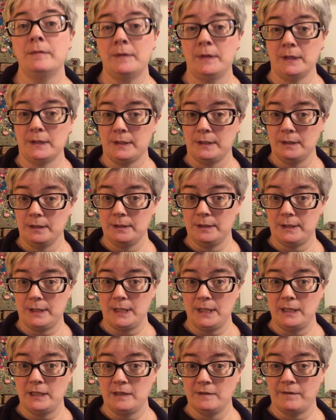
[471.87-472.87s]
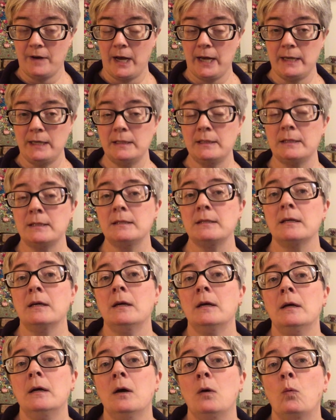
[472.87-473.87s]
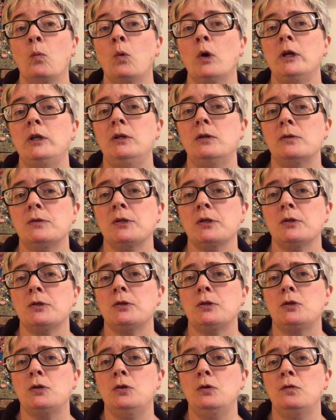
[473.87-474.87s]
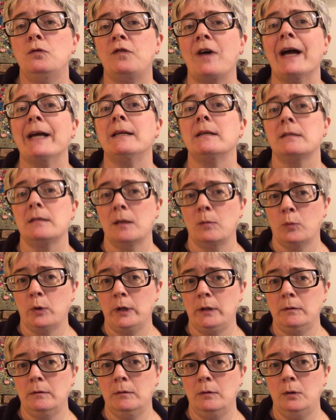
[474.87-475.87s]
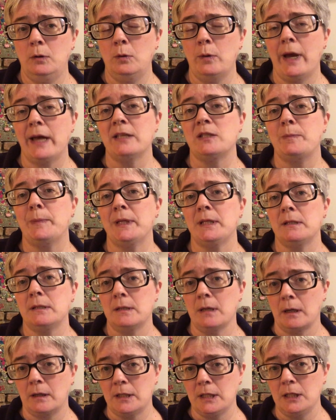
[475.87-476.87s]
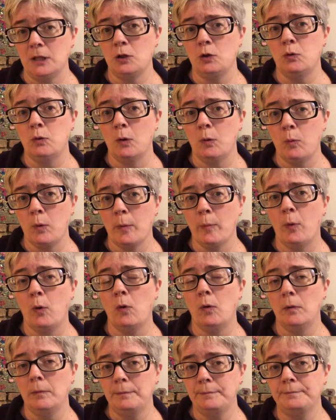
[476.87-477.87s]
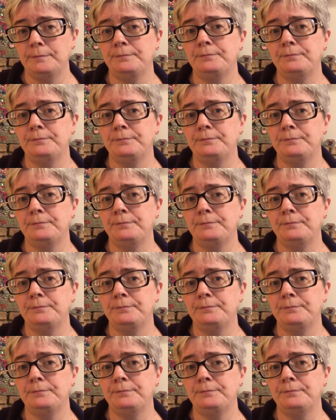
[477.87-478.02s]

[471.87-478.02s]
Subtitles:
This is the device one uses to find someone who has been sucked into a wormhole.